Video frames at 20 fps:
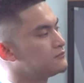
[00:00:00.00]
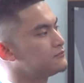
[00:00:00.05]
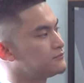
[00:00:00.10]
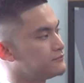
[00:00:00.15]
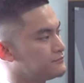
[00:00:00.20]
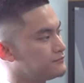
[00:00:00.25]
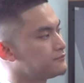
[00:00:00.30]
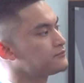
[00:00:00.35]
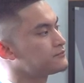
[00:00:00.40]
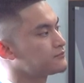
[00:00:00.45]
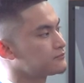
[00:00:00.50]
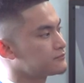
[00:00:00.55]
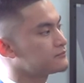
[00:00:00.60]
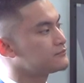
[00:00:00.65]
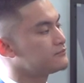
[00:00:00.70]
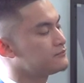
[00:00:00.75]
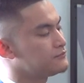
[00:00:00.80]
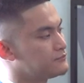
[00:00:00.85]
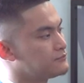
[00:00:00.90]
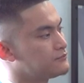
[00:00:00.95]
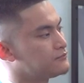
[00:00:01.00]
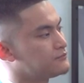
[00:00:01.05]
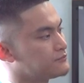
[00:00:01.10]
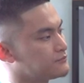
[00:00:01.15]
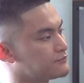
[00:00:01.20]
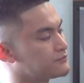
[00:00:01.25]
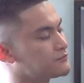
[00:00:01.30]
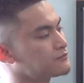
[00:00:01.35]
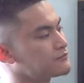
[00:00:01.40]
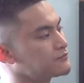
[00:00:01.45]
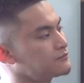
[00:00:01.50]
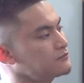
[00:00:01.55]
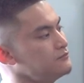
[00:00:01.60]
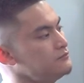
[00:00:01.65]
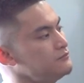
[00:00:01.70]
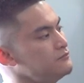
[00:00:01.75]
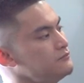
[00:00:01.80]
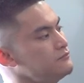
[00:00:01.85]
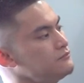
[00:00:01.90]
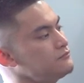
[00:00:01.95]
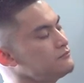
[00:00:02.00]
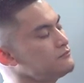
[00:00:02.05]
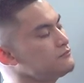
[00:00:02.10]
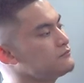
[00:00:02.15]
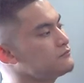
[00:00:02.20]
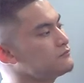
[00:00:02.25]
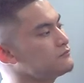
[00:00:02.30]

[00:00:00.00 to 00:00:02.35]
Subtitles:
The person shown says nothing.